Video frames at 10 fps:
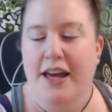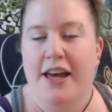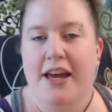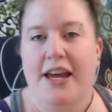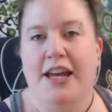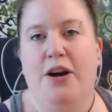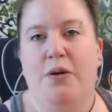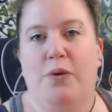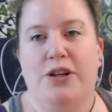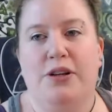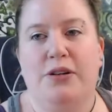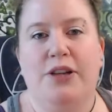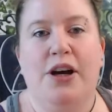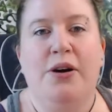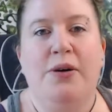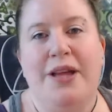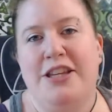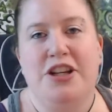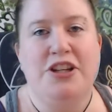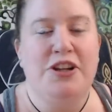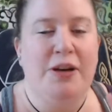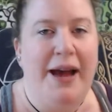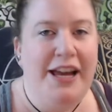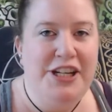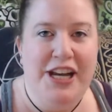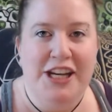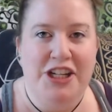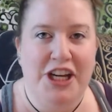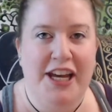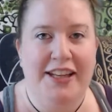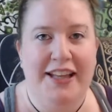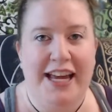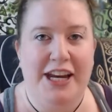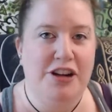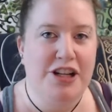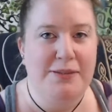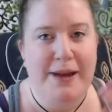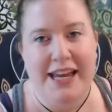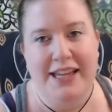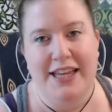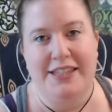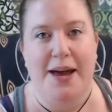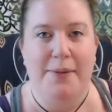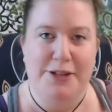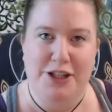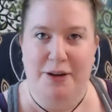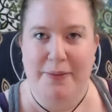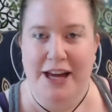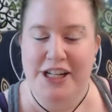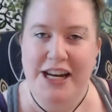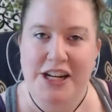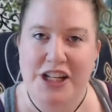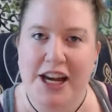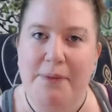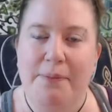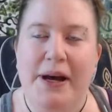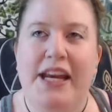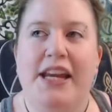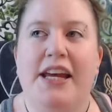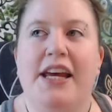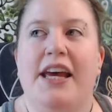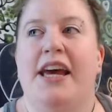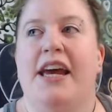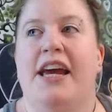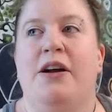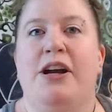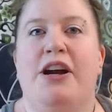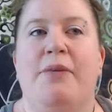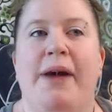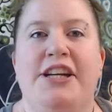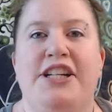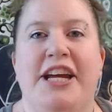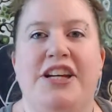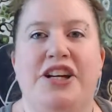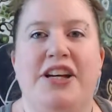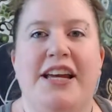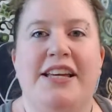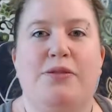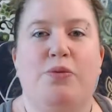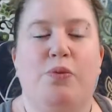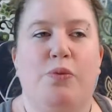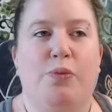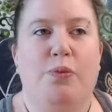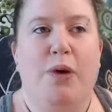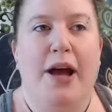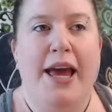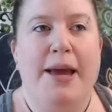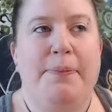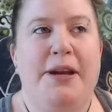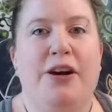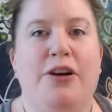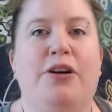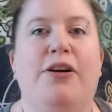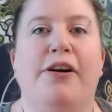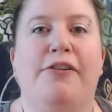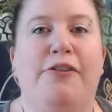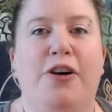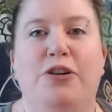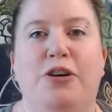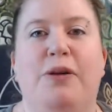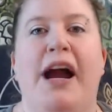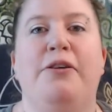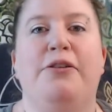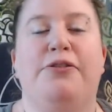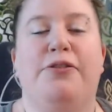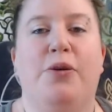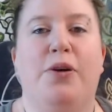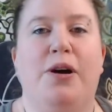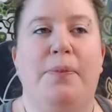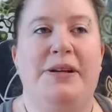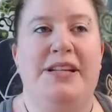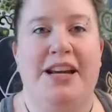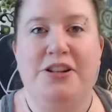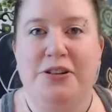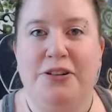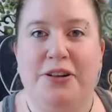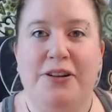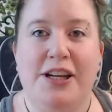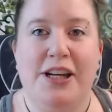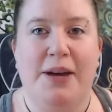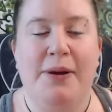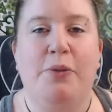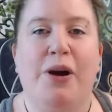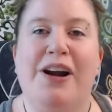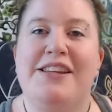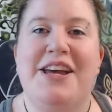you know, we're told, oh, that's just your imagination. Like, you're just making things up. It's just your imagination. But, you know, your imagination is a pure, fertile ground for potential. I mean, where does it,